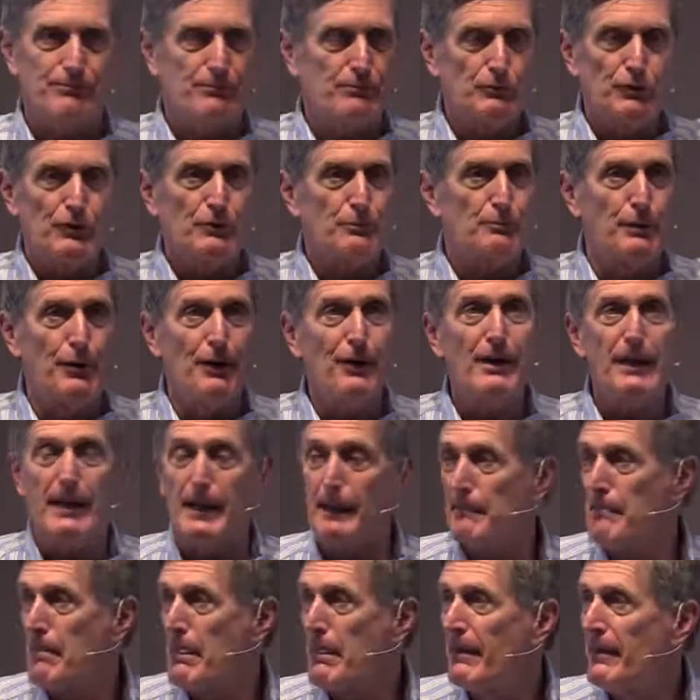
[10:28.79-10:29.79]
was burning.
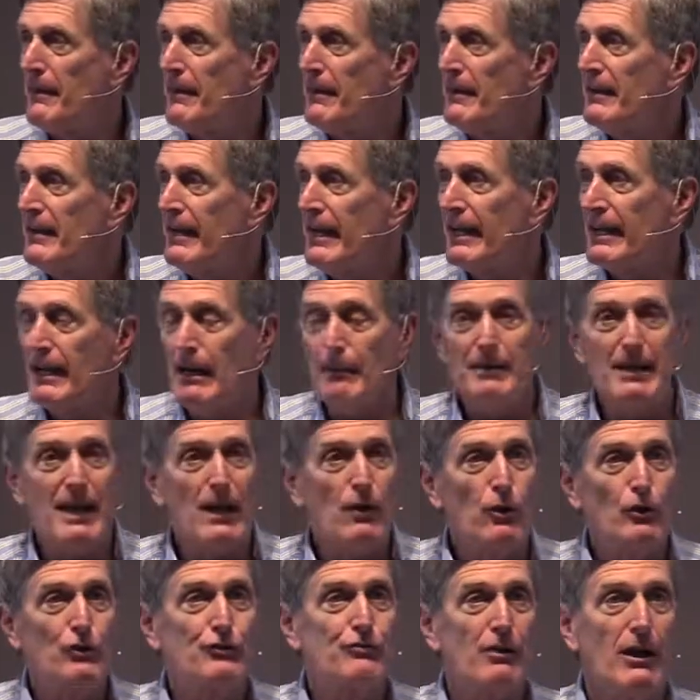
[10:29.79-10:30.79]
And I mean, that
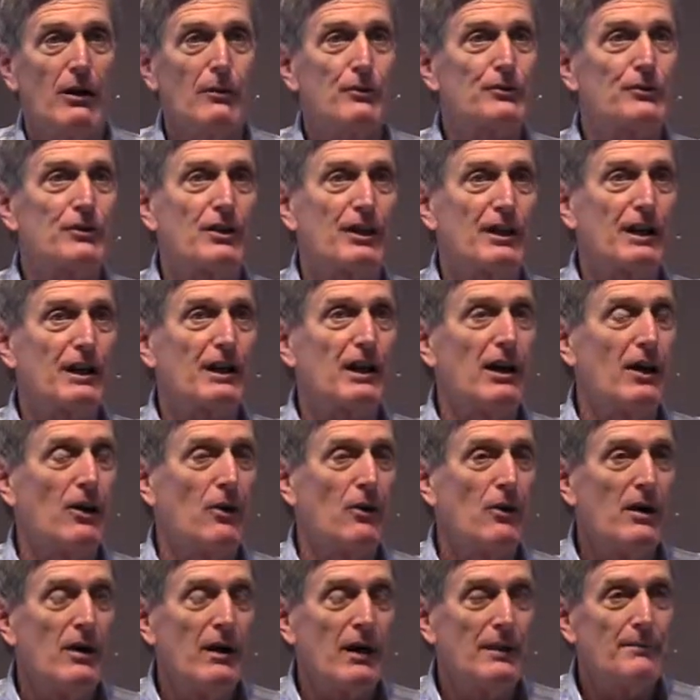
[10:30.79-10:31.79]
whole truck was going to
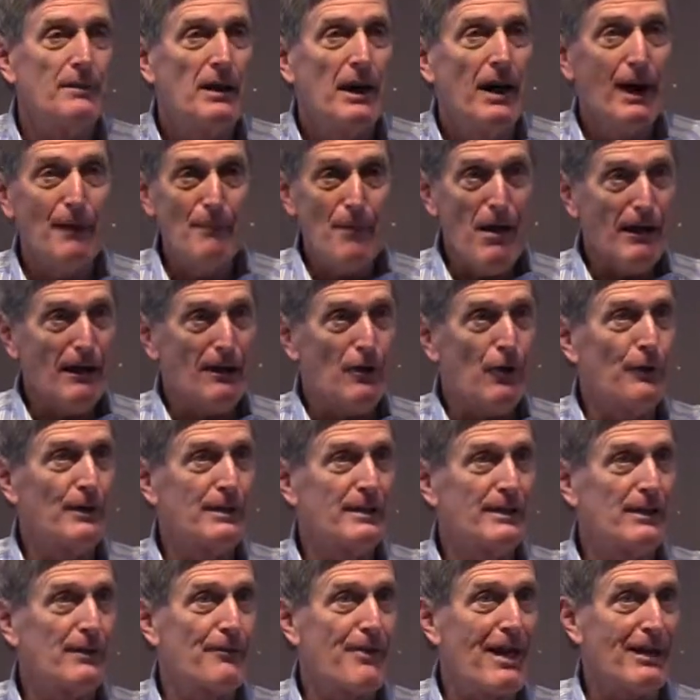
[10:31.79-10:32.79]
go. And I'm not going
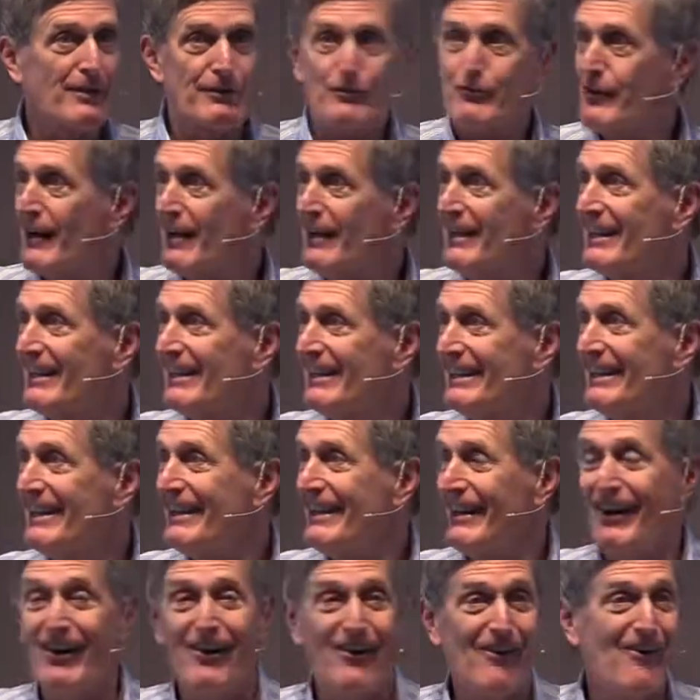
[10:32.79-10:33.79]
near that truck.
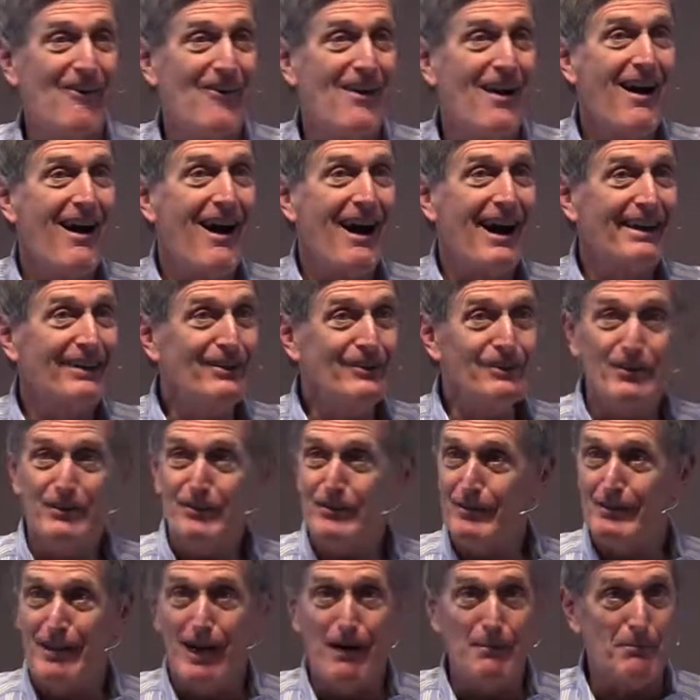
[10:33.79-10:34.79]
This
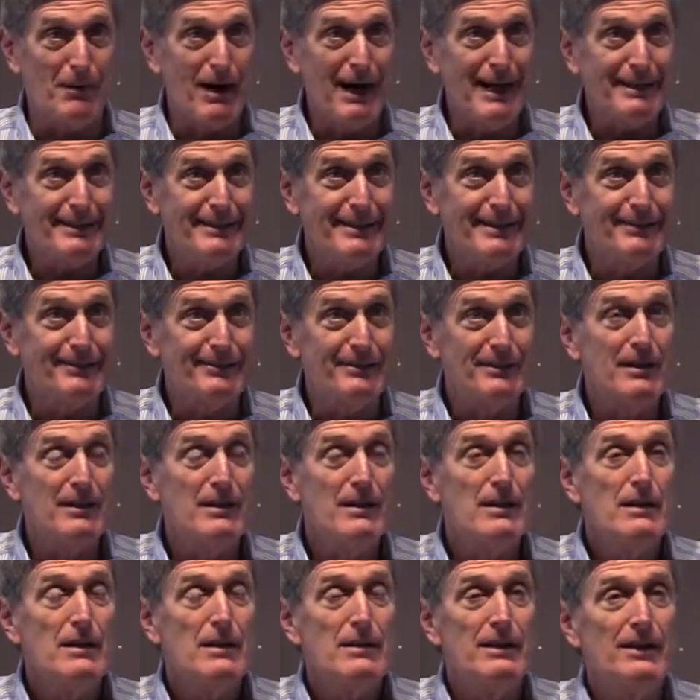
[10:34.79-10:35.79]
is not my deal.
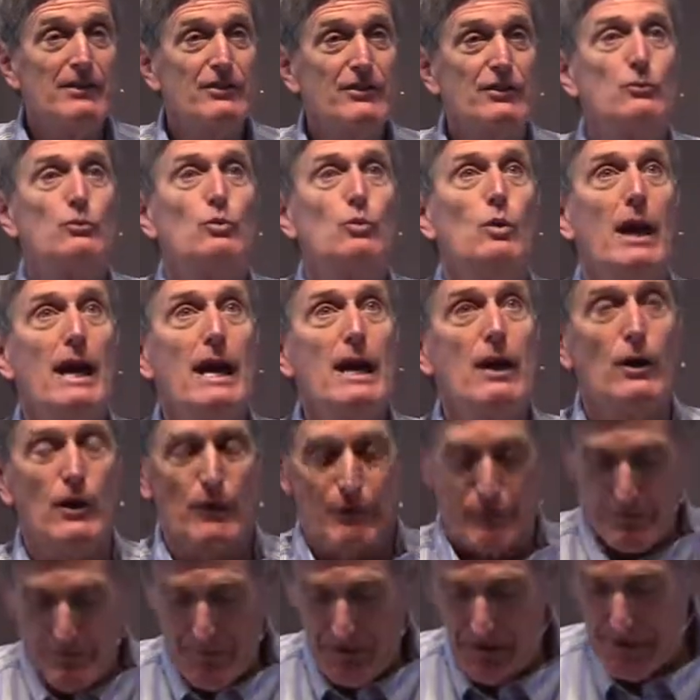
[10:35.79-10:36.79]
This is way
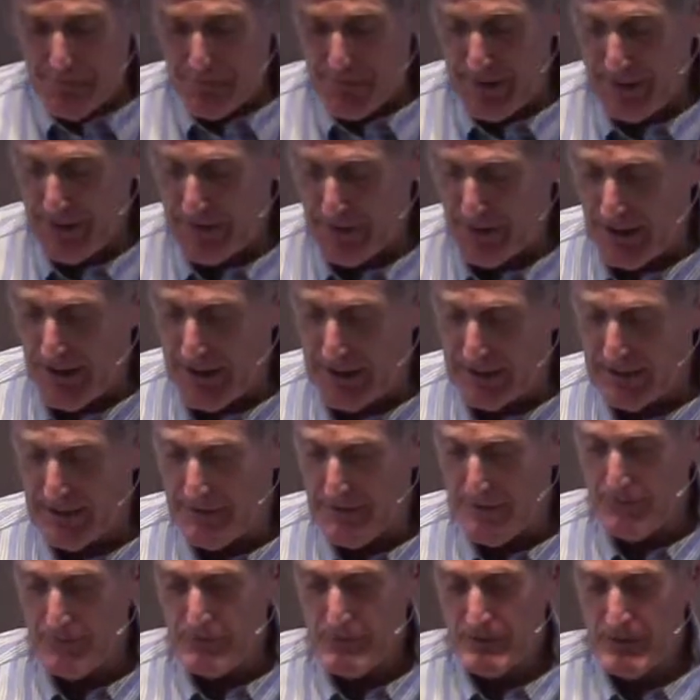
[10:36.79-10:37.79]
over my pay grade.
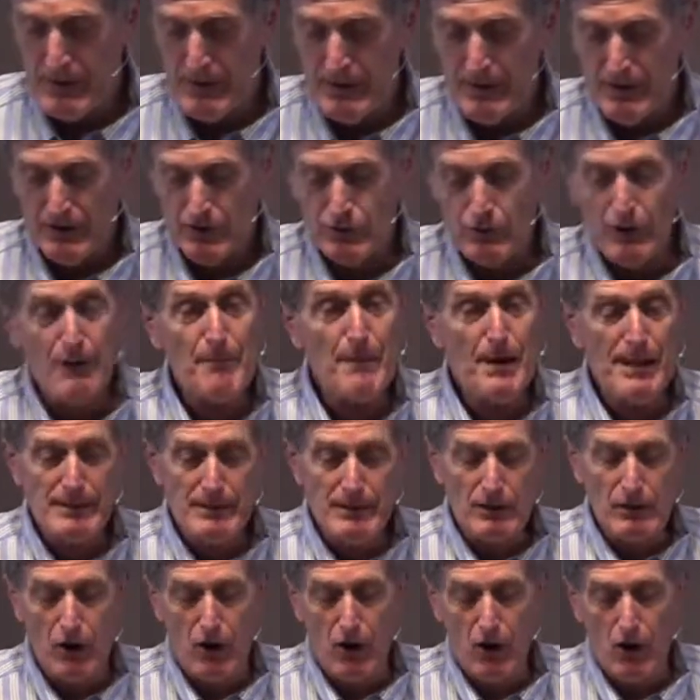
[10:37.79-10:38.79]
So I made
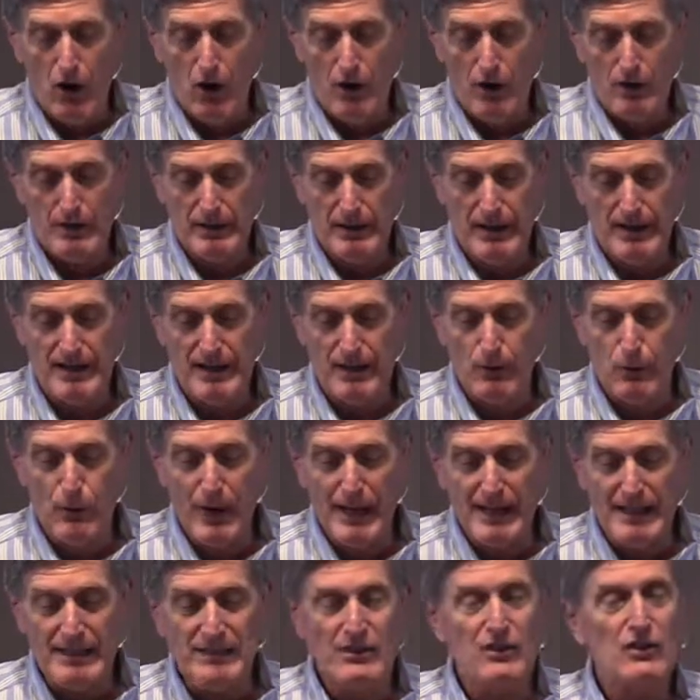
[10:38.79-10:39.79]
the call, and I
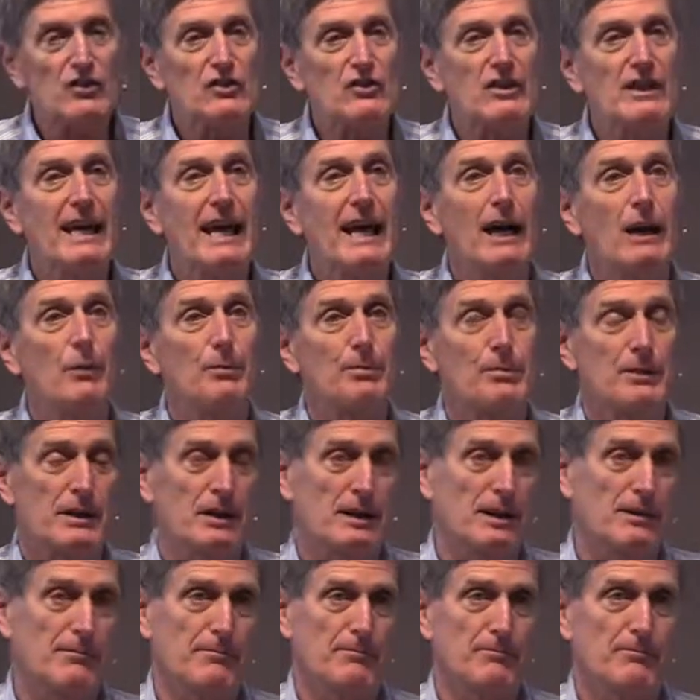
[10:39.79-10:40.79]
waited to see help
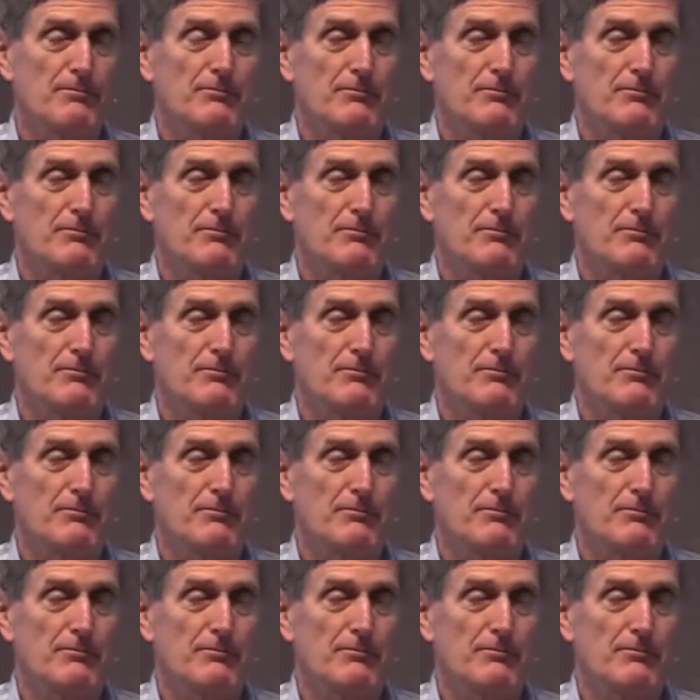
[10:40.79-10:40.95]
come.